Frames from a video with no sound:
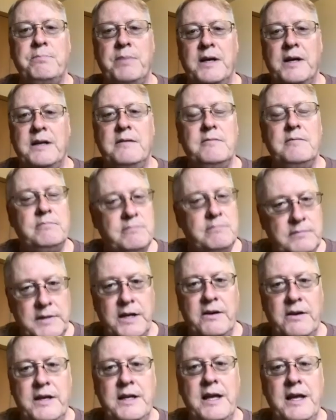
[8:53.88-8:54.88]
but, you
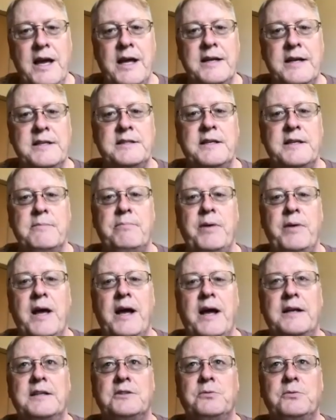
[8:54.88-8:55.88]
know, he had his
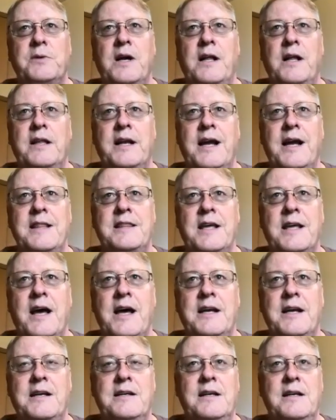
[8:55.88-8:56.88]
impact as well. And I
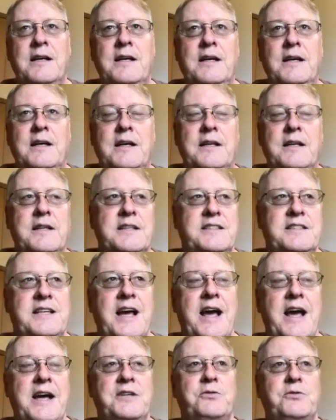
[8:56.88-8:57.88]
thought the
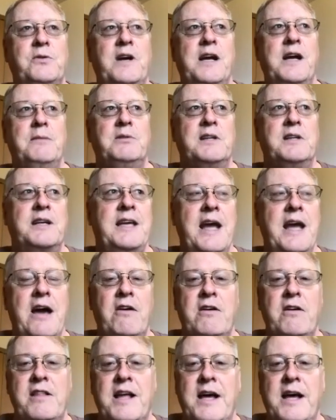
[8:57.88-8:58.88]
Zags were able to
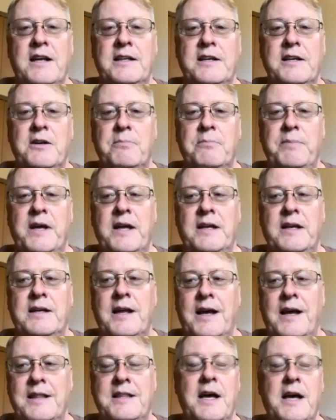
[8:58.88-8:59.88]
counter that a little bit.
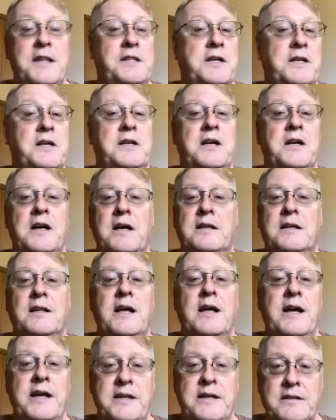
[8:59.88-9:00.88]
I thought their guard
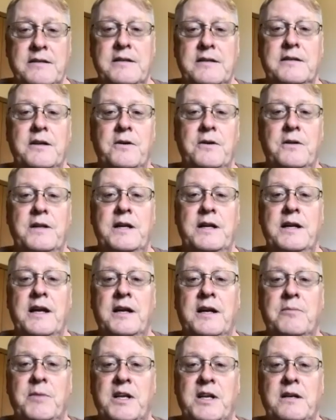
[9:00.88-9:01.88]
line, Nolan
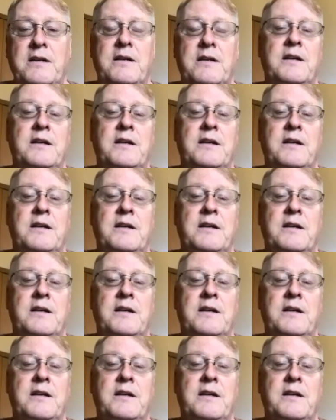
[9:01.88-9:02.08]
Hickman,